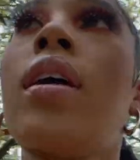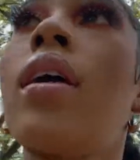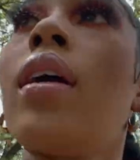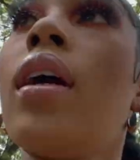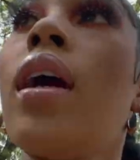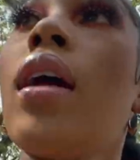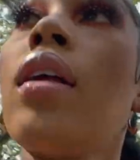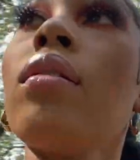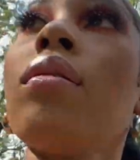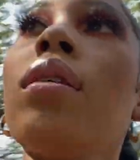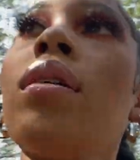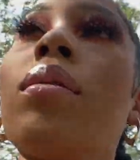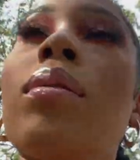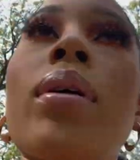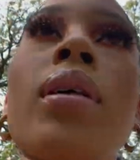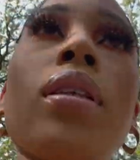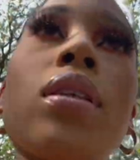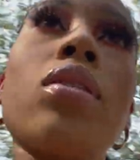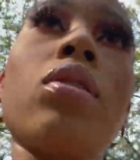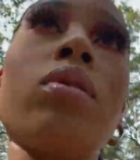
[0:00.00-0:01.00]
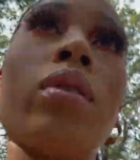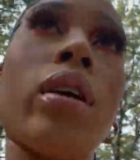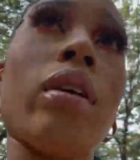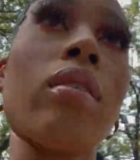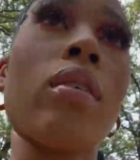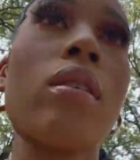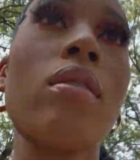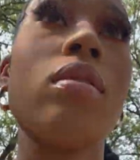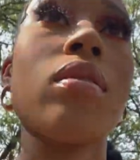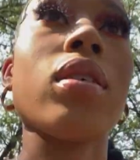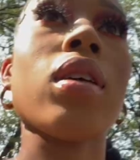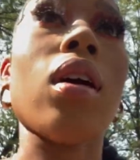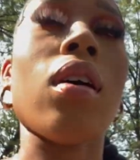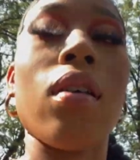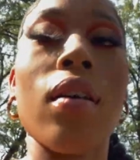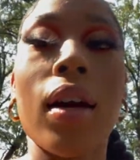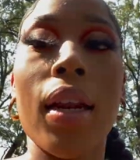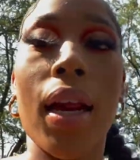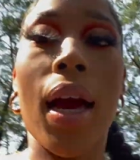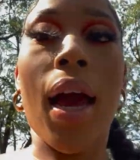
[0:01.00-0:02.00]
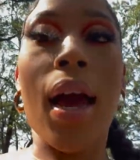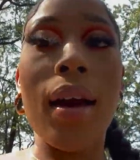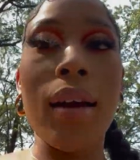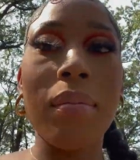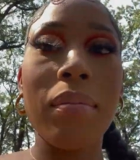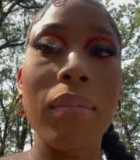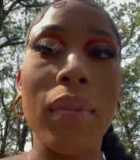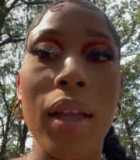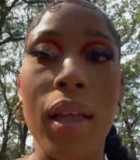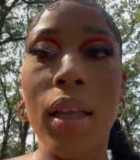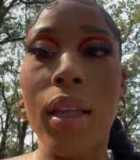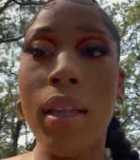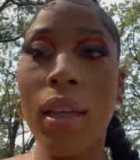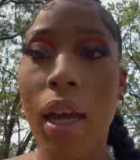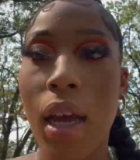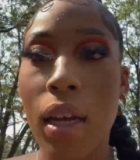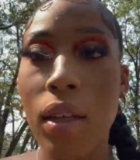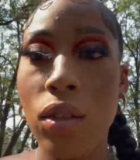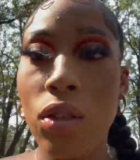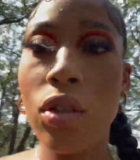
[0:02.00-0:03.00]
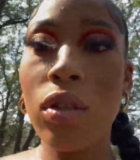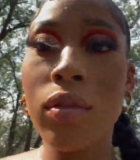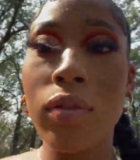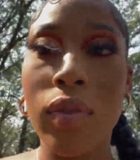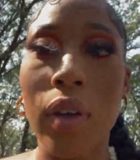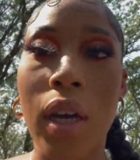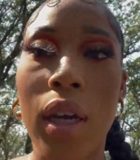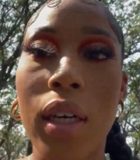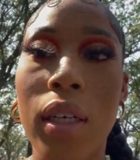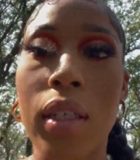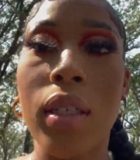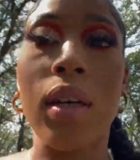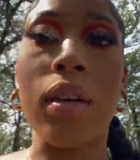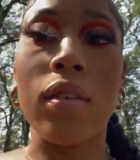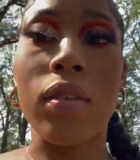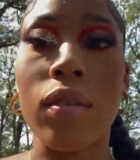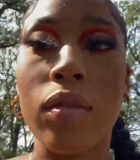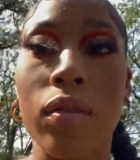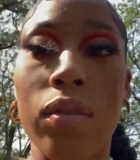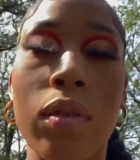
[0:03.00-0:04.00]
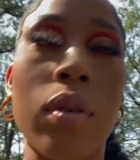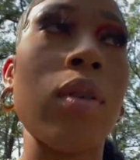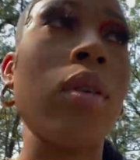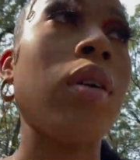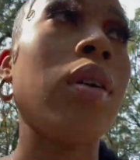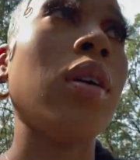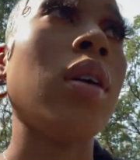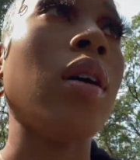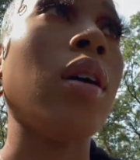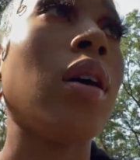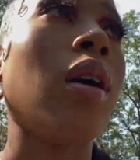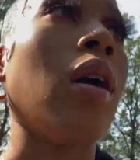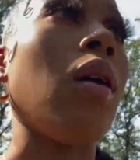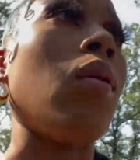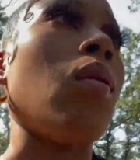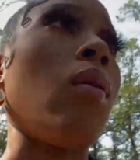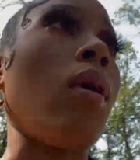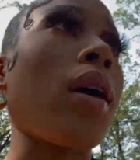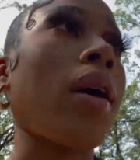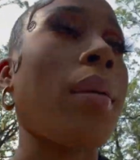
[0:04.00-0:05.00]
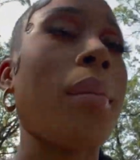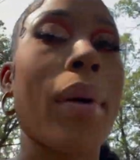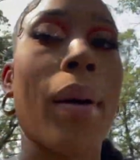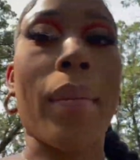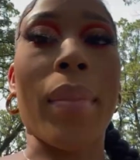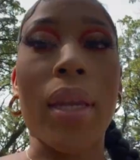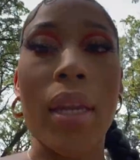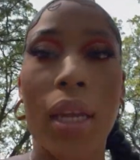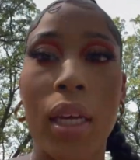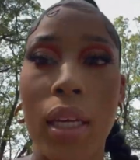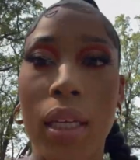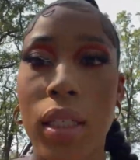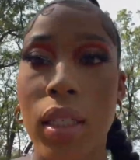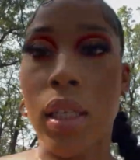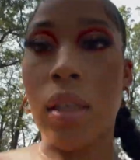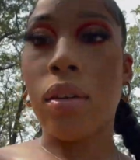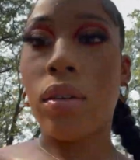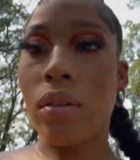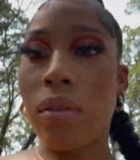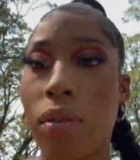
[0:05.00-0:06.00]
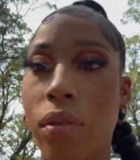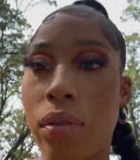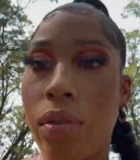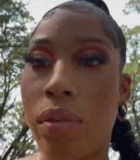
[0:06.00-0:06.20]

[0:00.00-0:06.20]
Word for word: I don't know where this trail goes, y'all. And I'm not too fond of walking by my dang self.